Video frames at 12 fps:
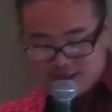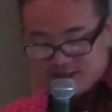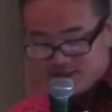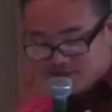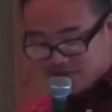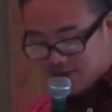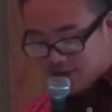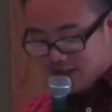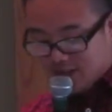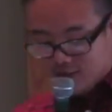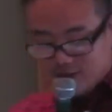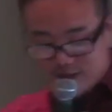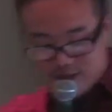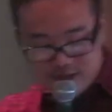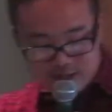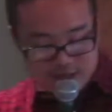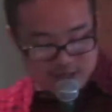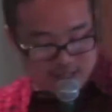Okay, if you guys want to turn
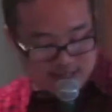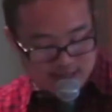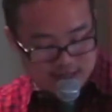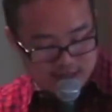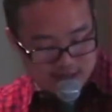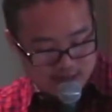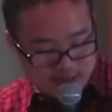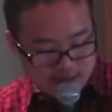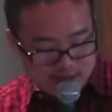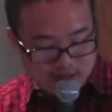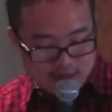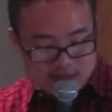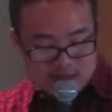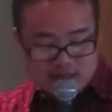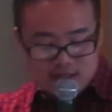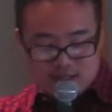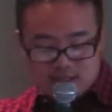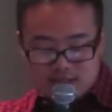there, you guys can.
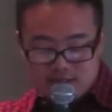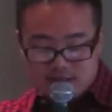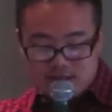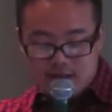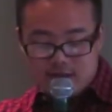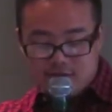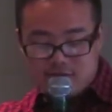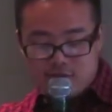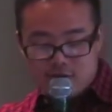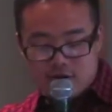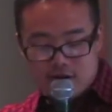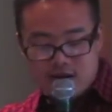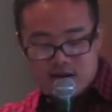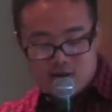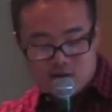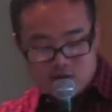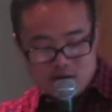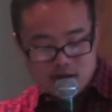It says, Therefore I
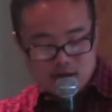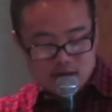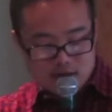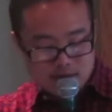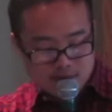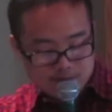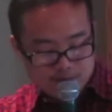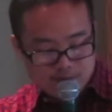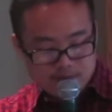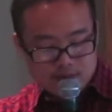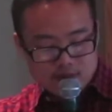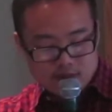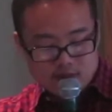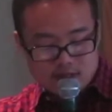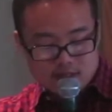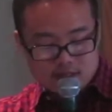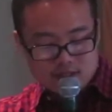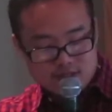run
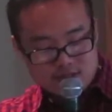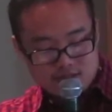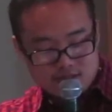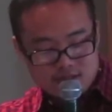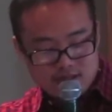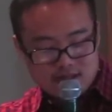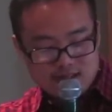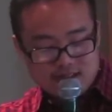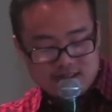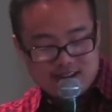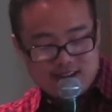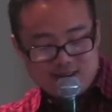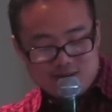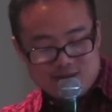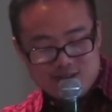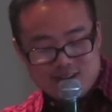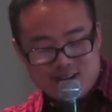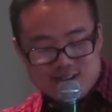thus, not
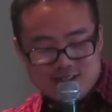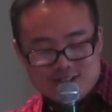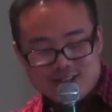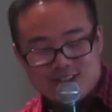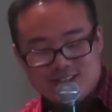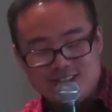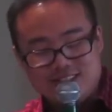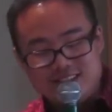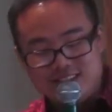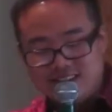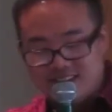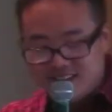with uncertainty.